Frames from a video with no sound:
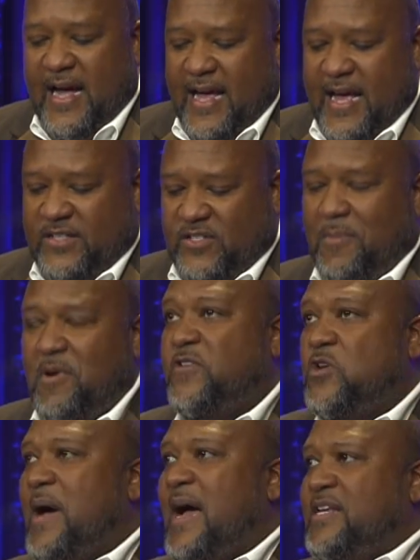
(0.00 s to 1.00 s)
and some
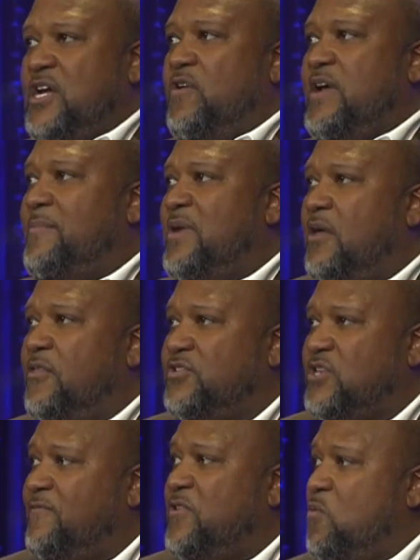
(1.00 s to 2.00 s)
of you might know him,
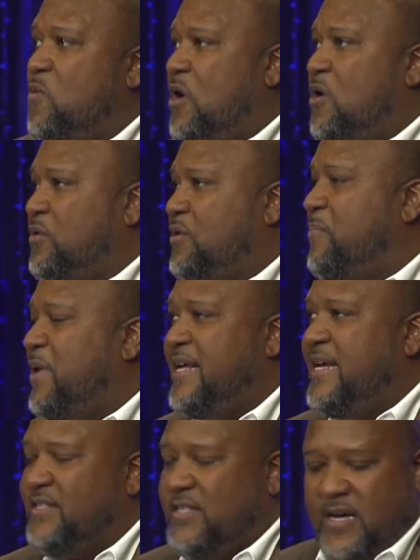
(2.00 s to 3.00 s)
others of you won't,
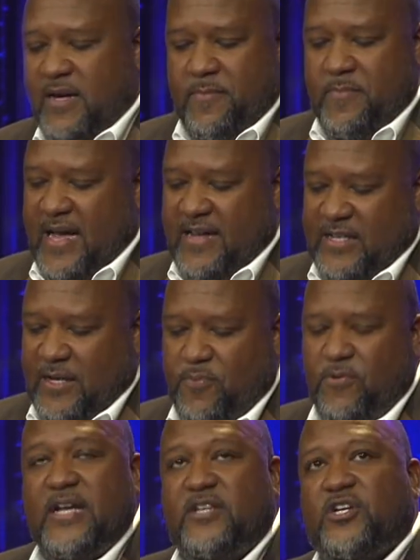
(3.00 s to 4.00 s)
but he's an amazing
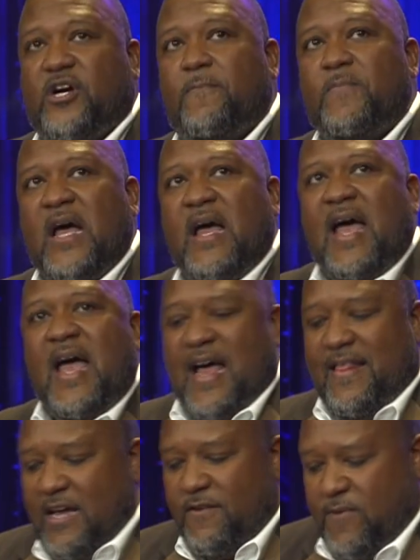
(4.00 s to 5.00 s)
preacher.
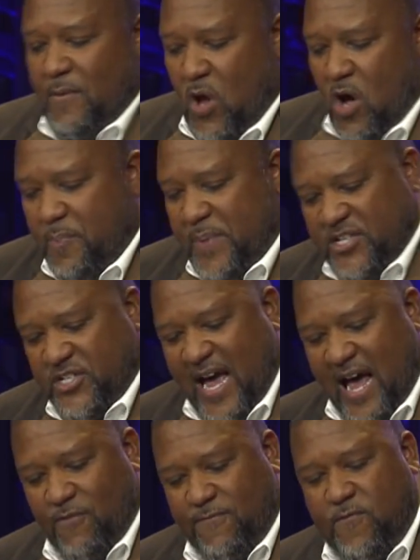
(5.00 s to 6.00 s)
And then from Long Beach,
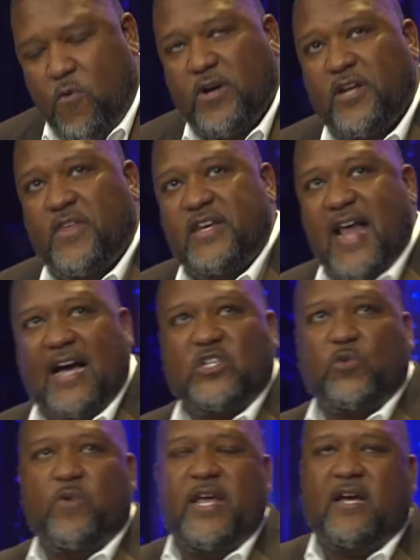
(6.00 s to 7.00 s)
California, the
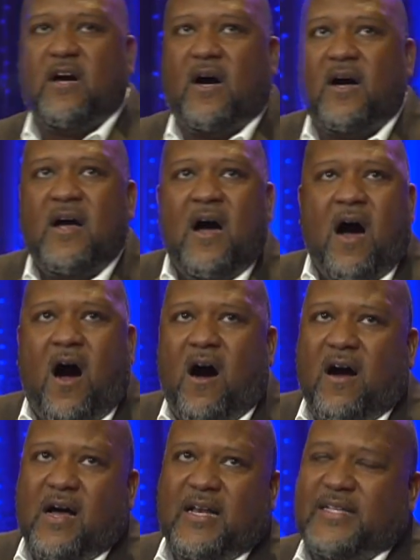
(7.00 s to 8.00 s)
next week,
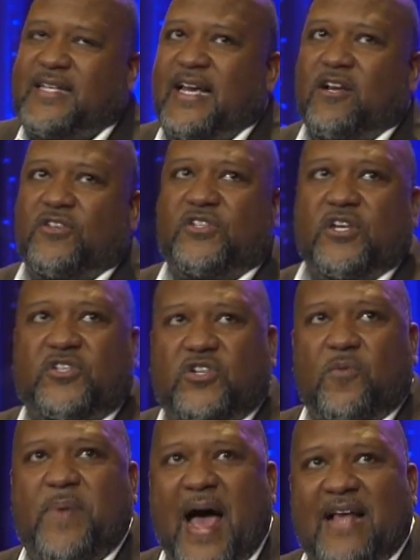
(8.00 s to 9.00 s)
our Latino
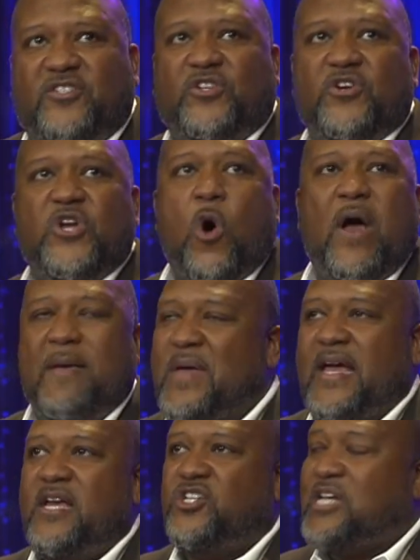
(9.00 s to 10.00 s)
sister, Pastor
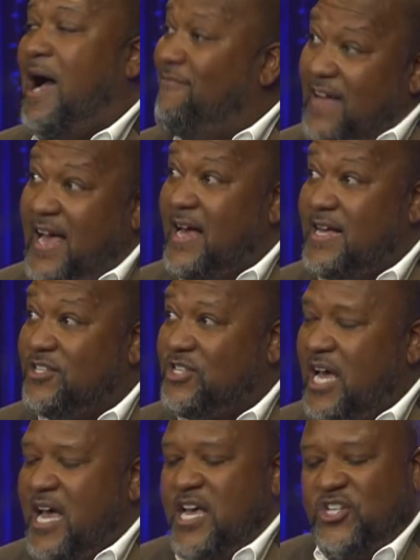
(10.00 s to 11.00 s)
Noemi
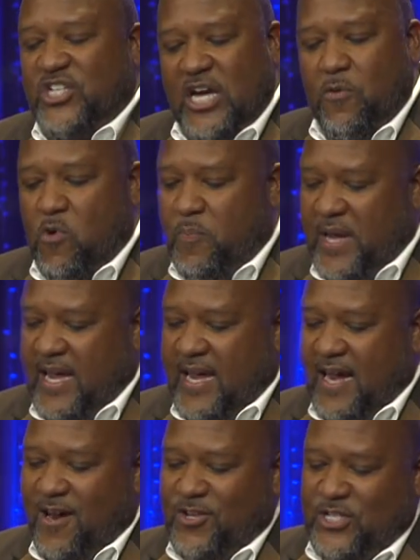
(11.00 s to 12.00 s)
Chavez, she will be
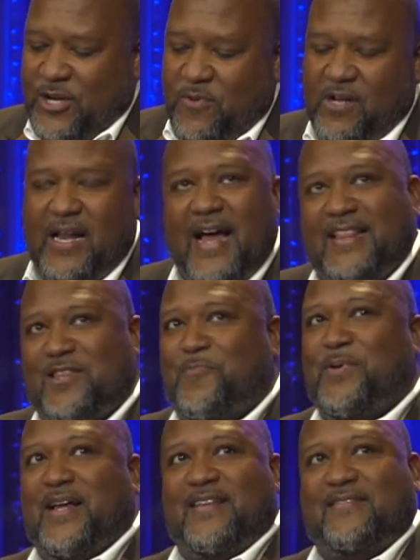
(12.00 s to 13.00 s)
here. She will light the
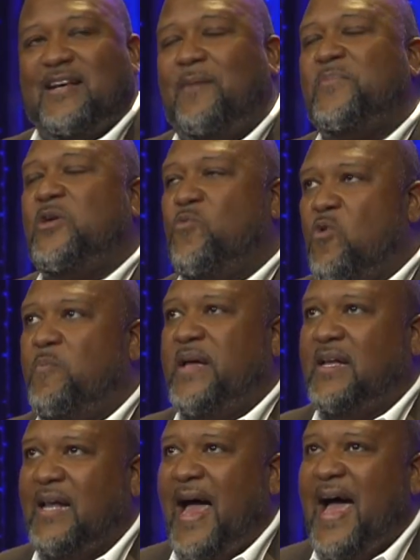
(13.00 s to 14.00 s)
place up. You will be
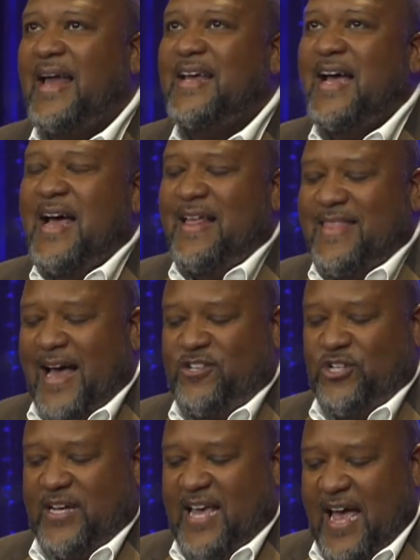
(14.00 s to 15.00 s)
glad
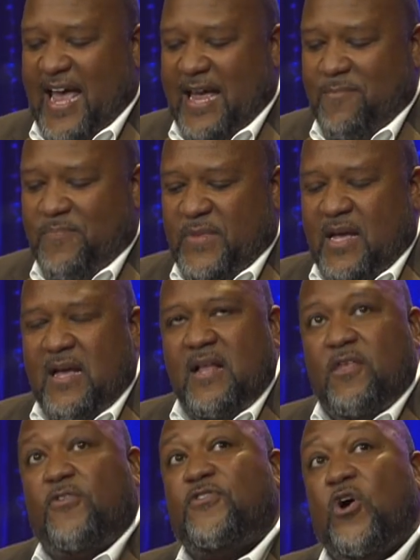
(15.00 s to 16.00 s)
that you came.
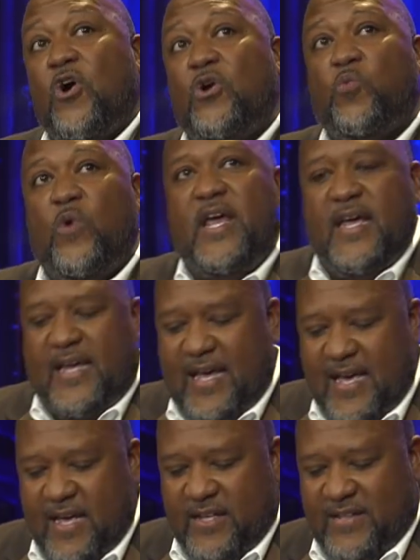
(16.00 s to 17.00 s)
The third week
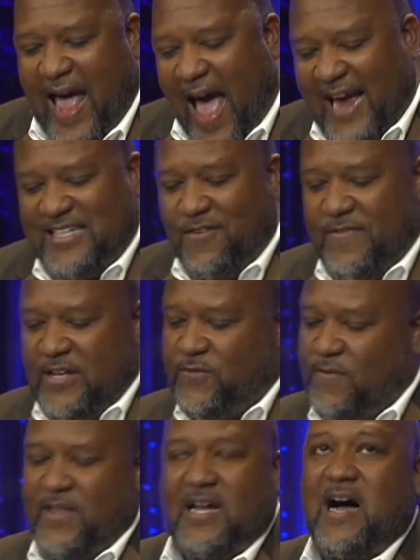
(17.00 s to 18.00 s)
is
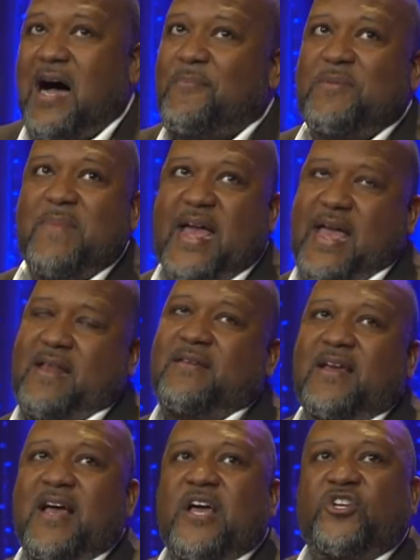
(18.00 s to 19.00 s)
activist for the common
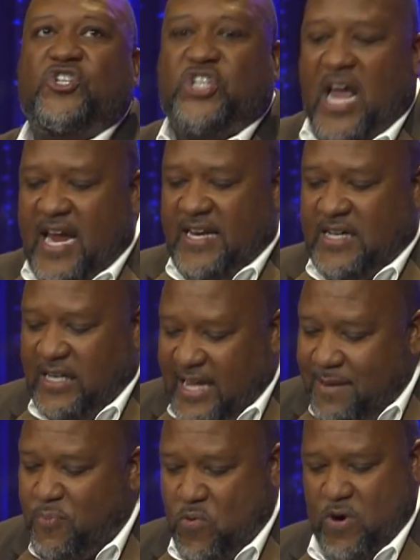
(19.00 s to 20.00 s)
man, Shane
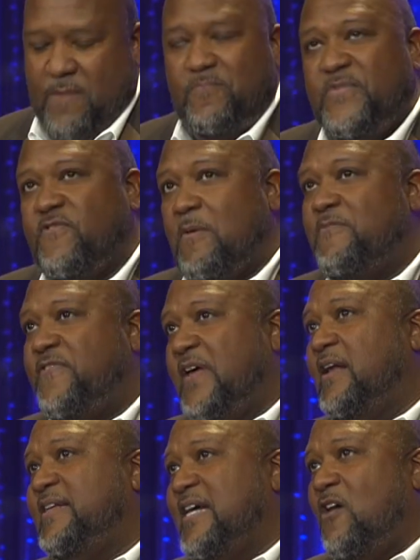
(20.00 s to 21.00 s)
Claiborne from
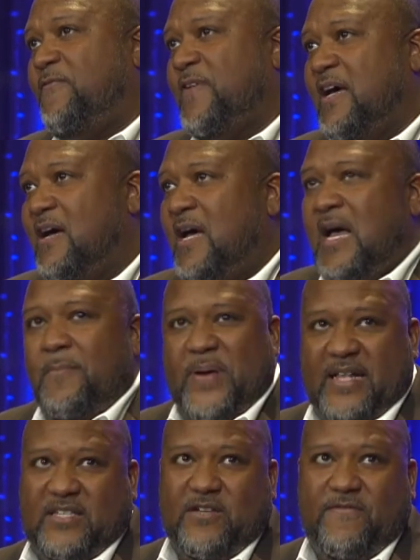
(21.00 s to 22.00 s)
Philadelphia,
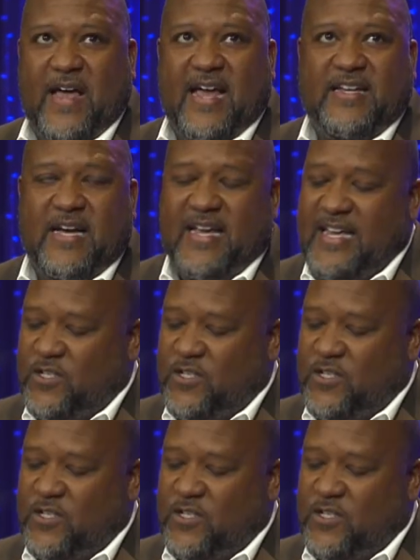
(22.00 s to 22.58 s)
Pennsylvania.